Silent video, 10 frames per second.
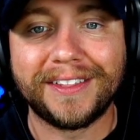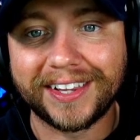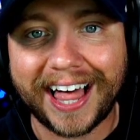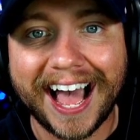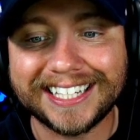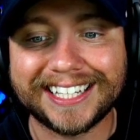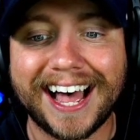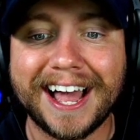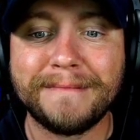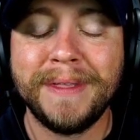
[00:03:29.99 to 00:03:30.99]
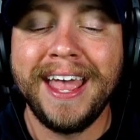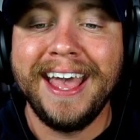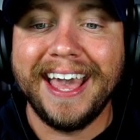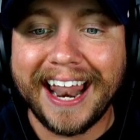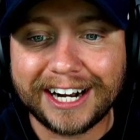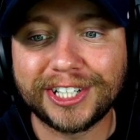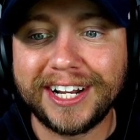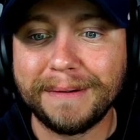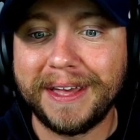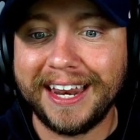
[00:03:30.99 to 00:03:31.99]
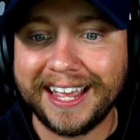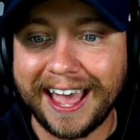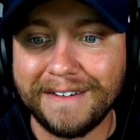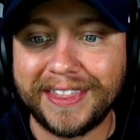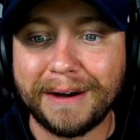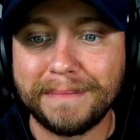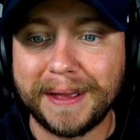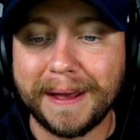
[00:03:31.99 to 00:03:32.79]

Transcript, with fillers: the last time and actually end up getting Kevin. That would be